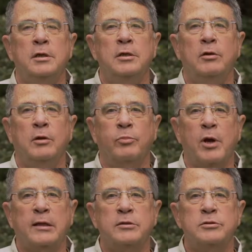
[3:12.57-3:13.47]
You can
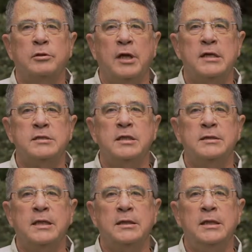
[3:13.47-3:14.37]
practice your casting
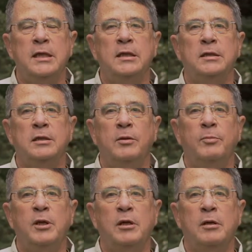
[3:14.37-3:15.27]
technique until it
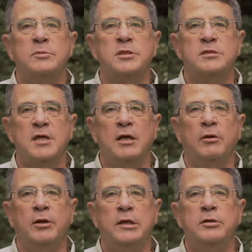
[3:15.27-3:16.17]
becomes
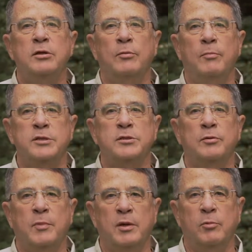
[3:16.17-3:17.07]
settled into your
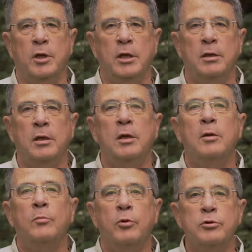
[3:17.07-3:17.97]
muscle memory.
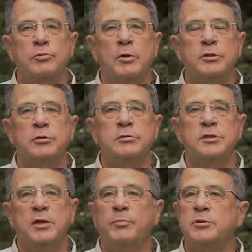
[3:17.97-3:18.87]
Bruce Richards'
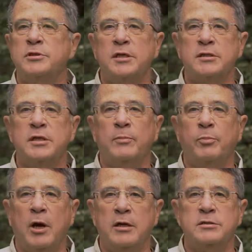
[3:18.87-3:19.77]
simple 6-step
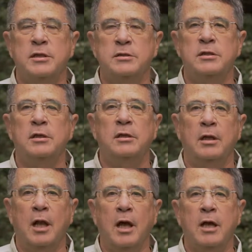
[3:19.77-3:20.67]
process,
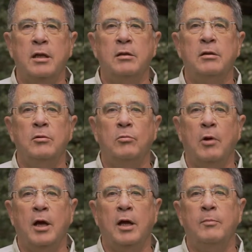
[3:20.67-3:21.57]
line,
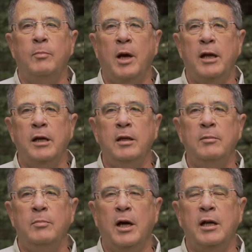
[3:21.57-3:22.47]
rod, body,
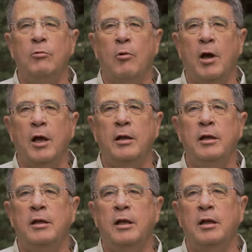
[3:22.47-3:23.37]
rod,
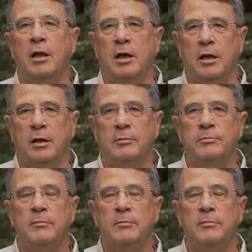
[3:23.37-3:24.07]
and then line,